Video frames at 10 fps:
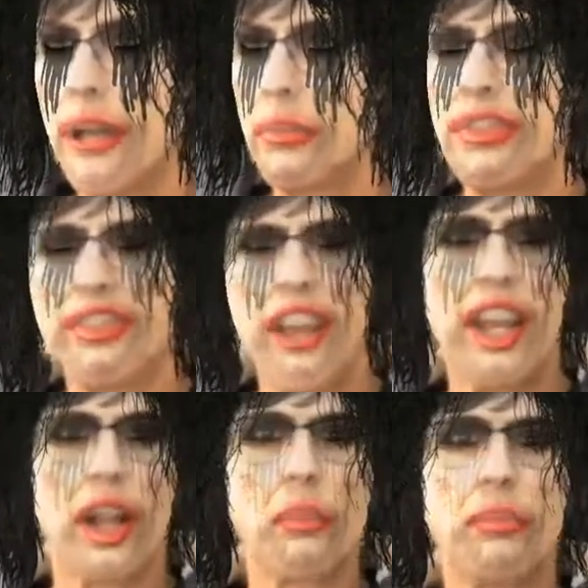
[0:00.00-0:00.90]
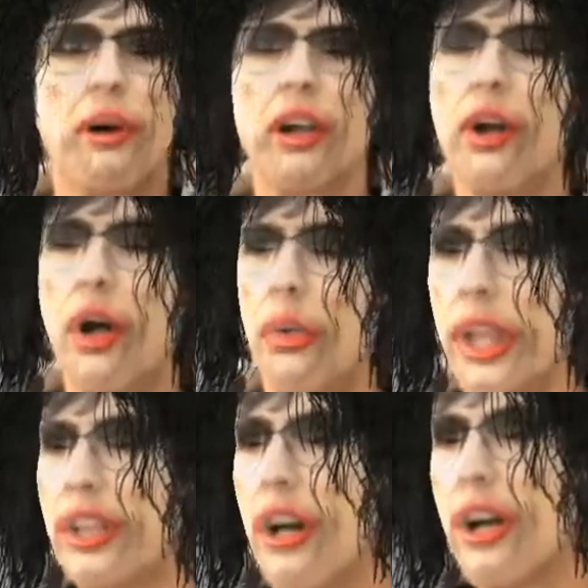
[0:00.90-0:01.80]
been fighting a bug all
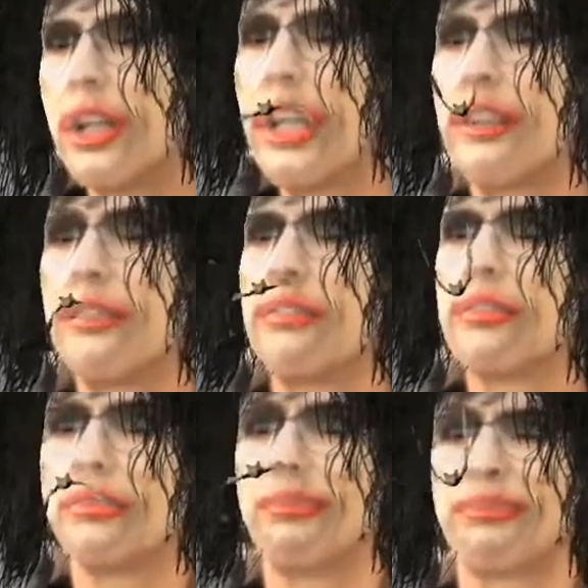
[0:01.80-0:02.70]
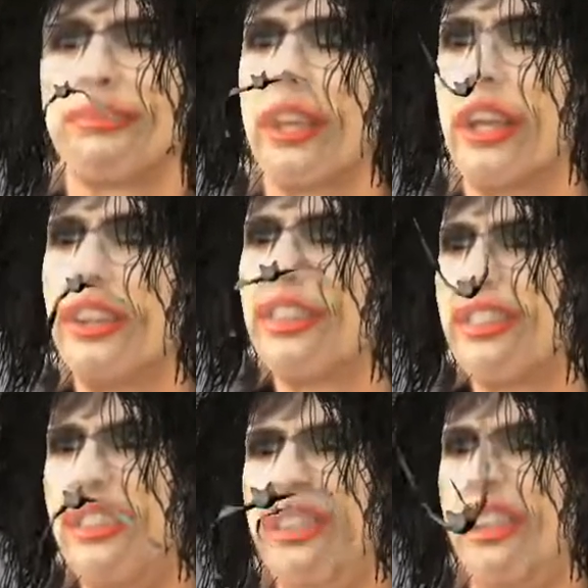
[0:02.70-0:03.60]
week long, and I
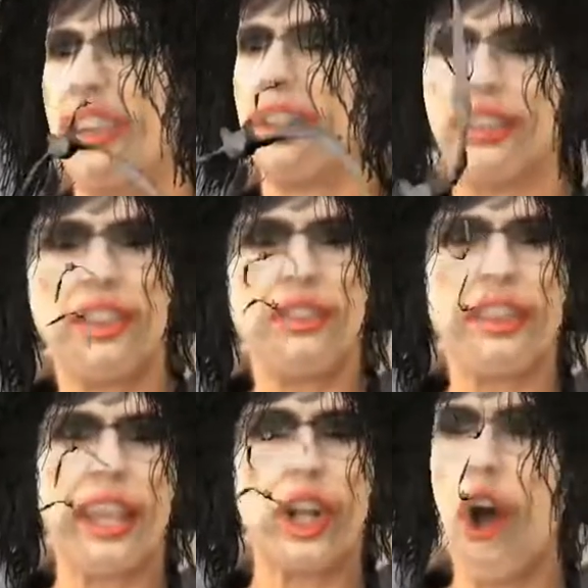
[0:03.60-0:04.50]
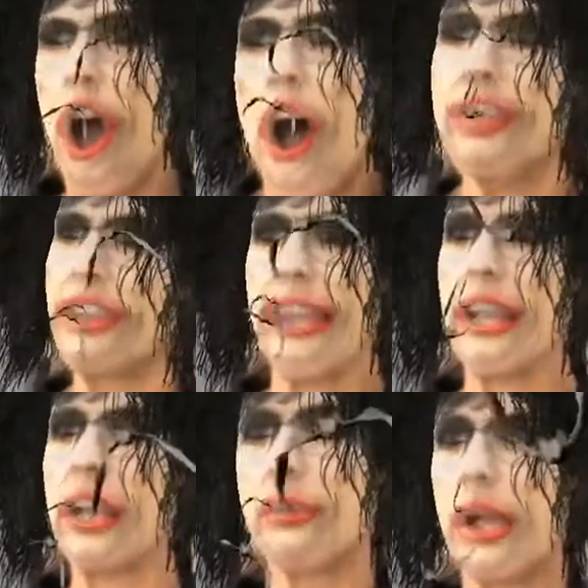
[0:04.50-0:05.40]
just didn't feel like coughing
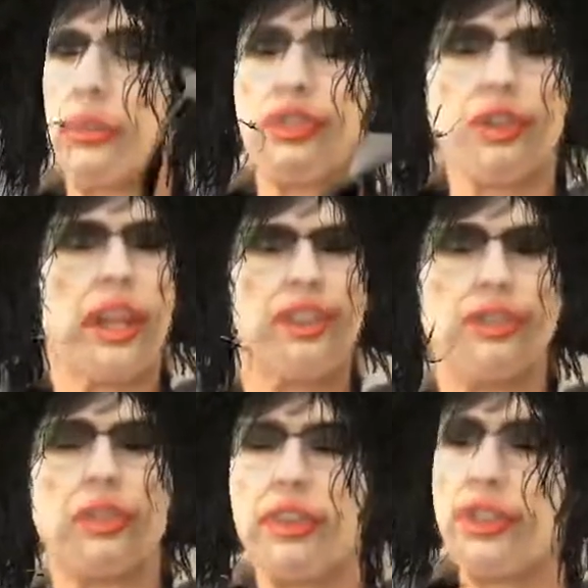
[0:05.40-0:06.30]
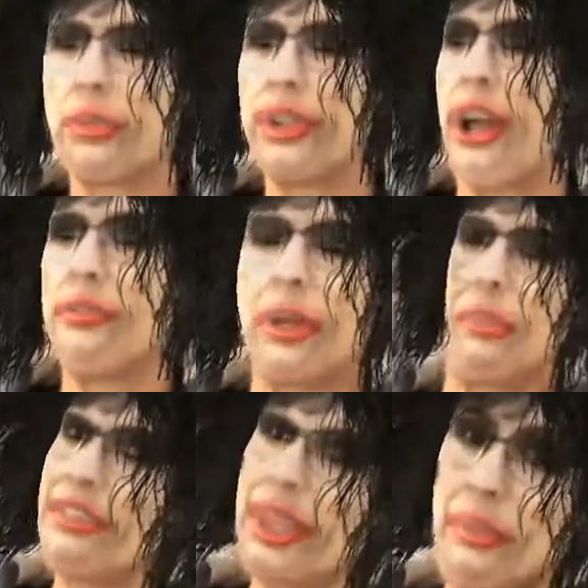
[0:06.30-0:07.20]
while I was trying to do a Facebook Live, but
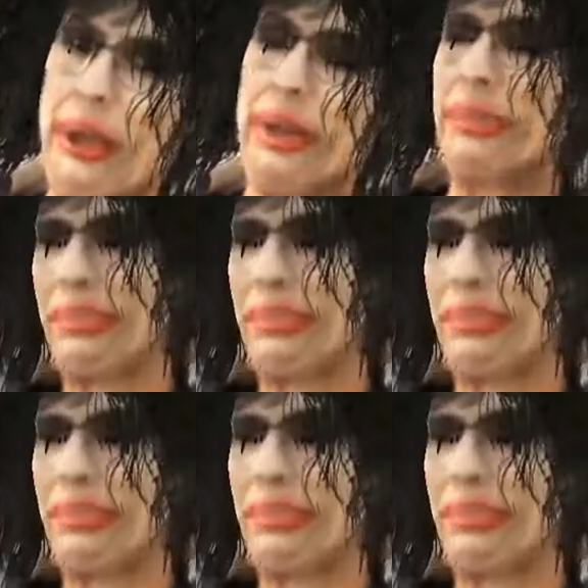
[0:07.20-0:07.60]
I'm feeling better,